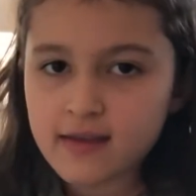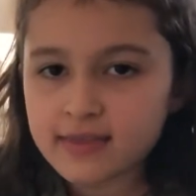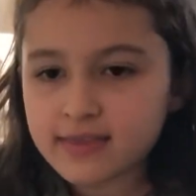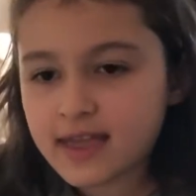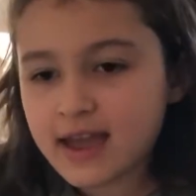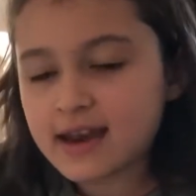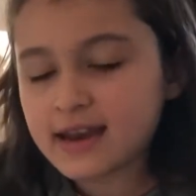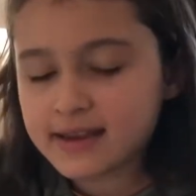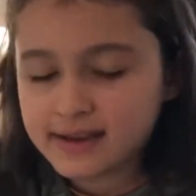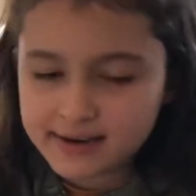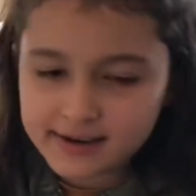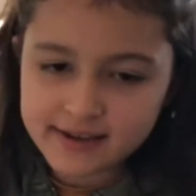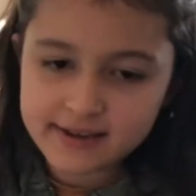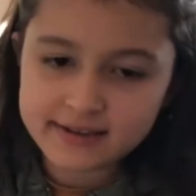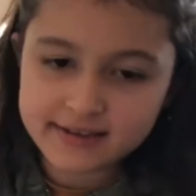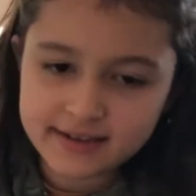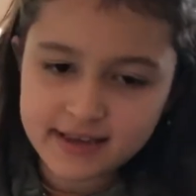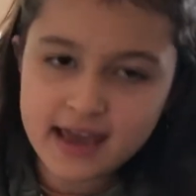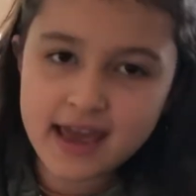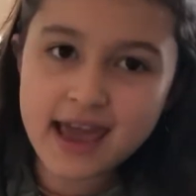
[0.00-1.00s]
That it
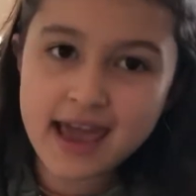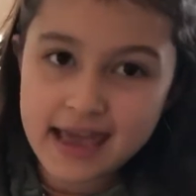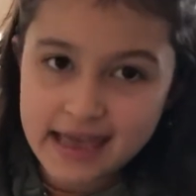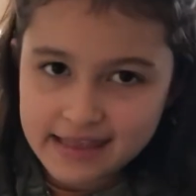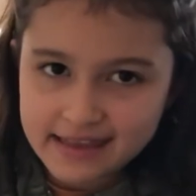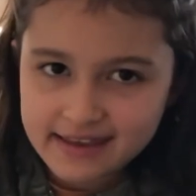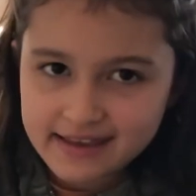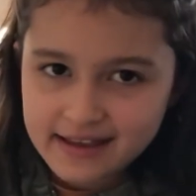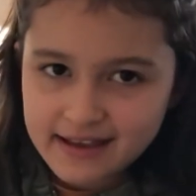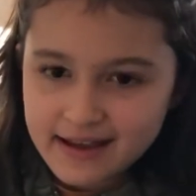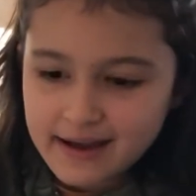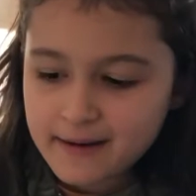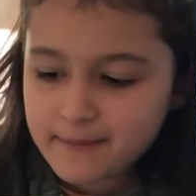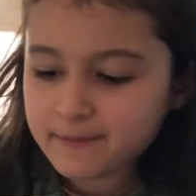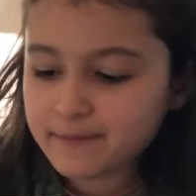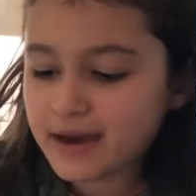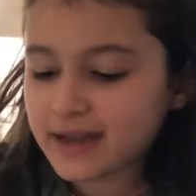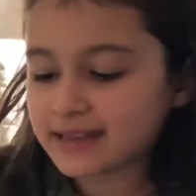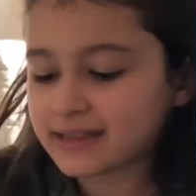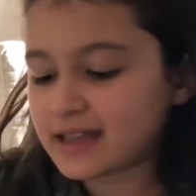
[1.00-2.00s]
is 8.
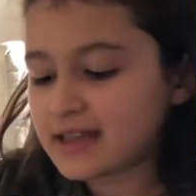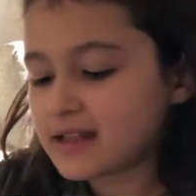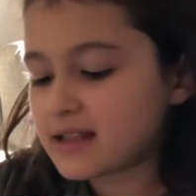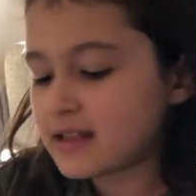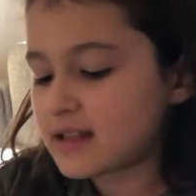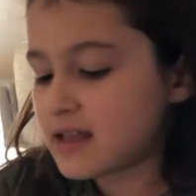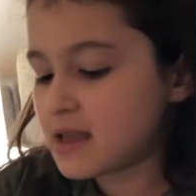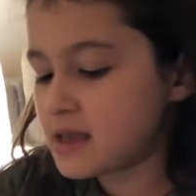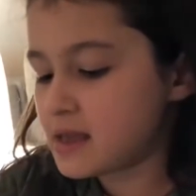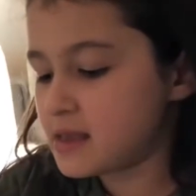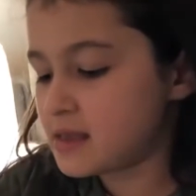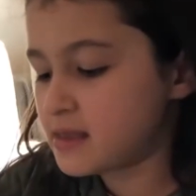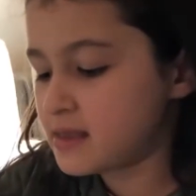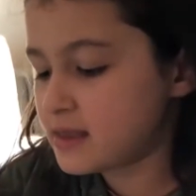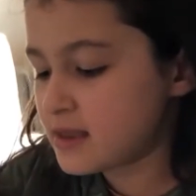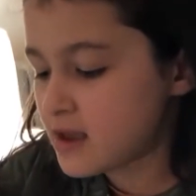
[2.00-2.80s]
But in